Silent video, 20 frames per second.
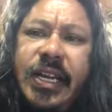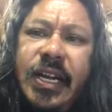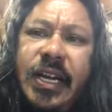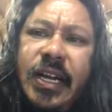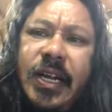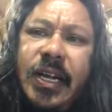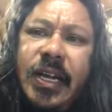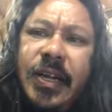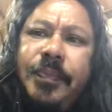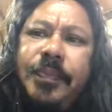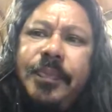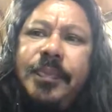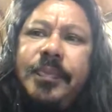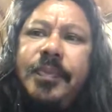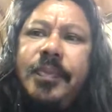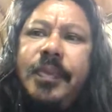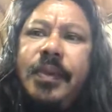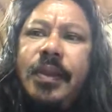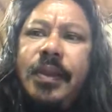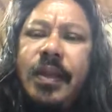
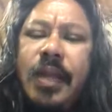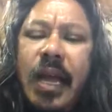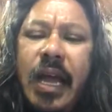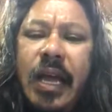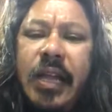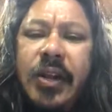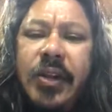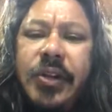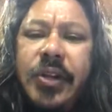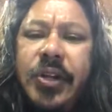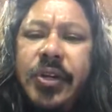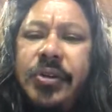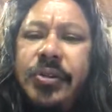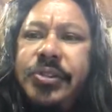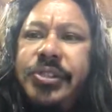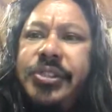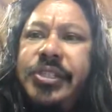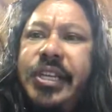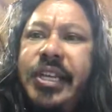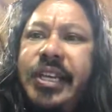I don't know
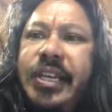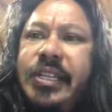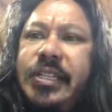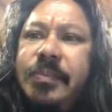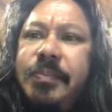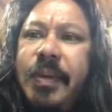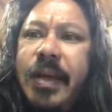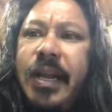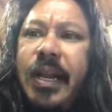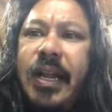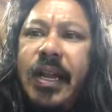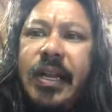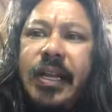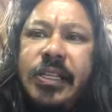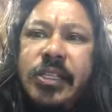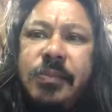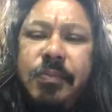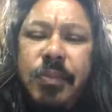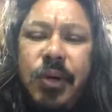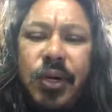who she is, but
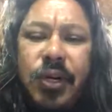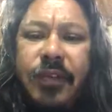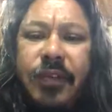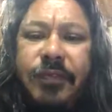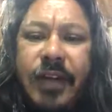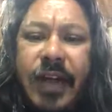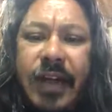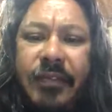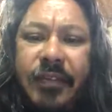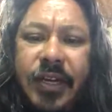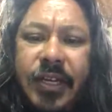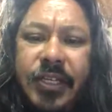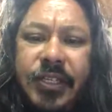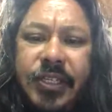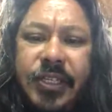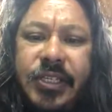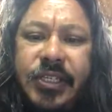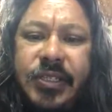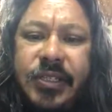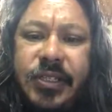it's Booger
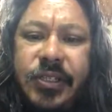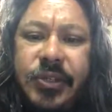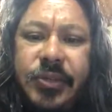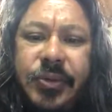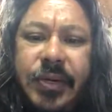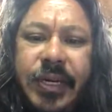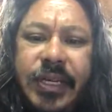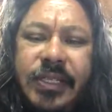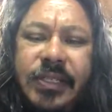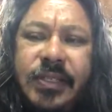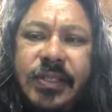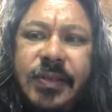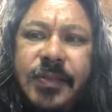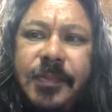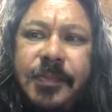500 US.